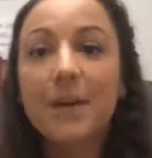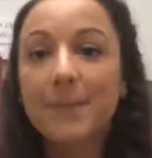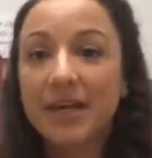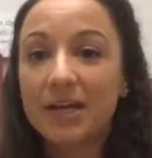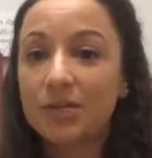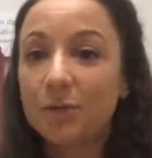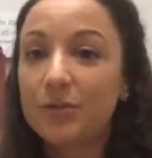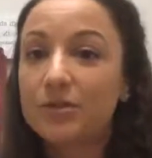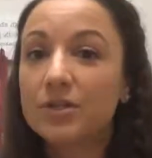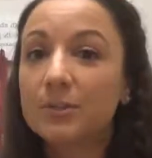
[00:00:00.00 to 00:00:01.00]
Making sure we
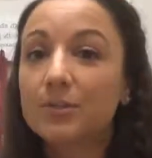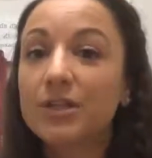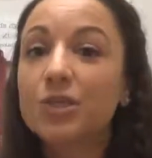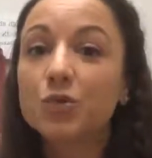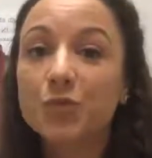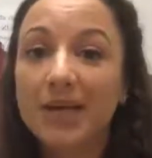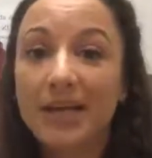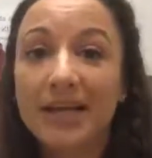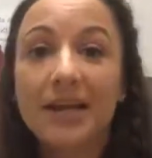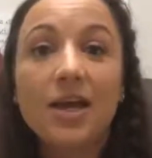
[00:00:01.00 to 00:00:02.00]
do some
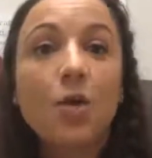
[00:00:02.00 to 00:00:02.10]
pre-training,